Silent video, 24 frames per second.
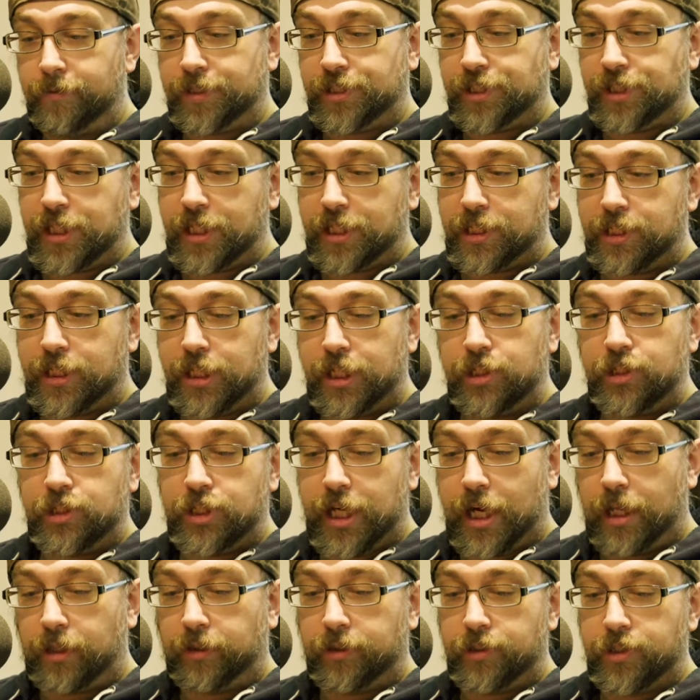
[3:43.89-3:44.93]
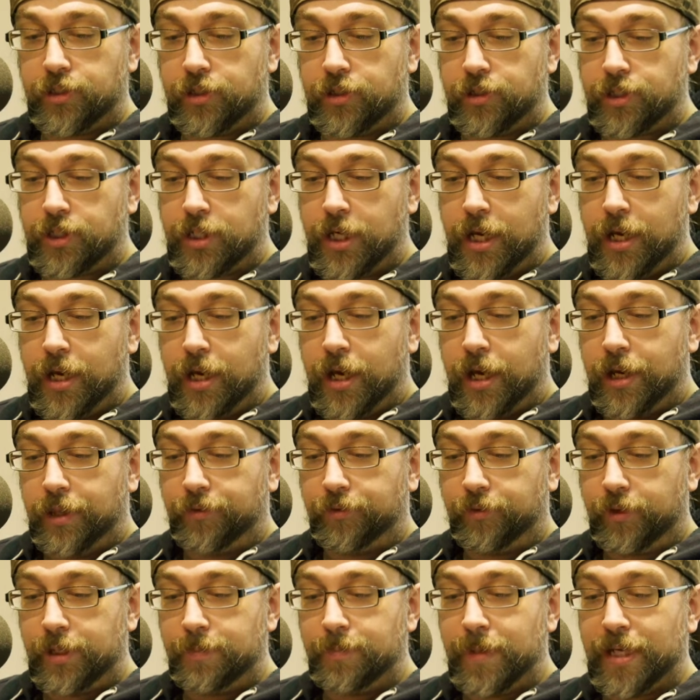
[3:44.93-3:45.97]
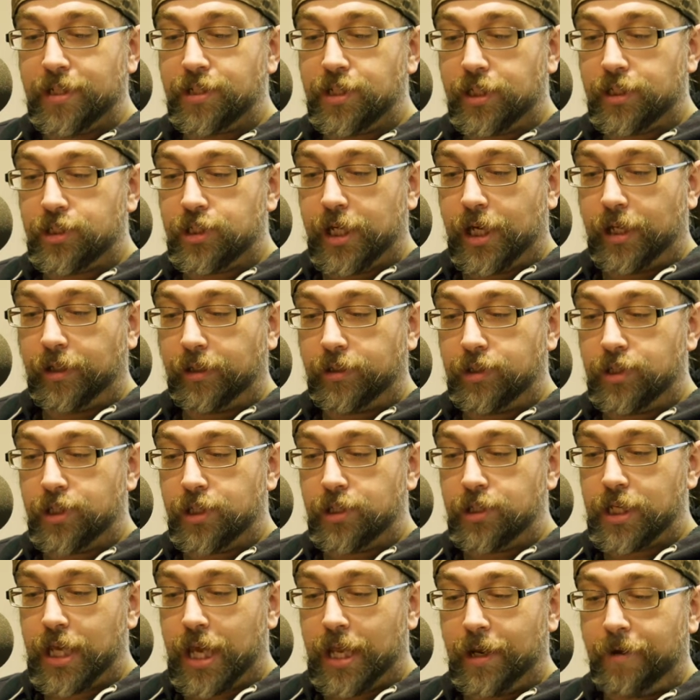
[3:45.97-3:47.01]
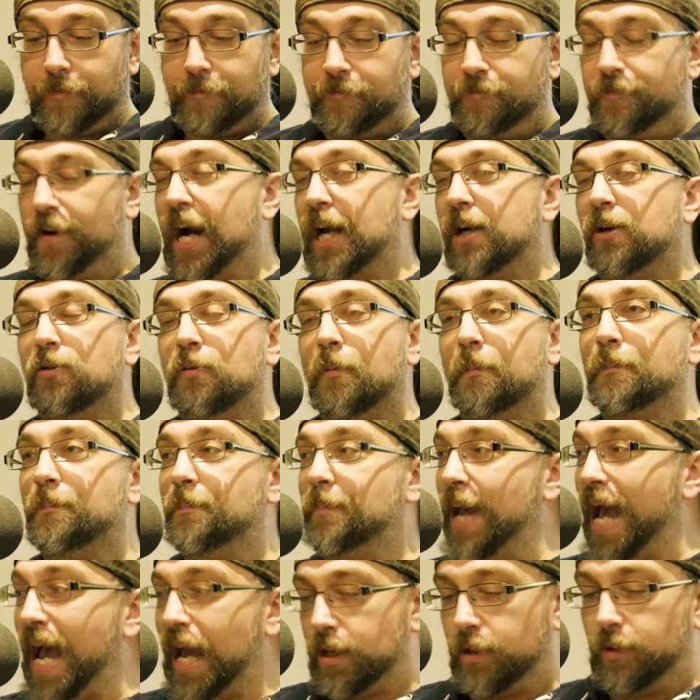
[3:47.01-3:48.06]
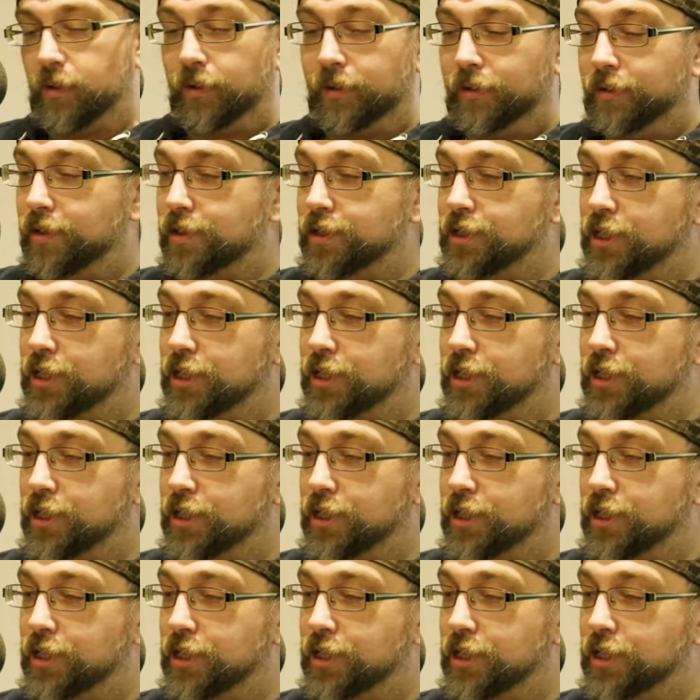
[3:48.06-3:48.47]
with 16 challengers and 3 basic challenges and a final battle.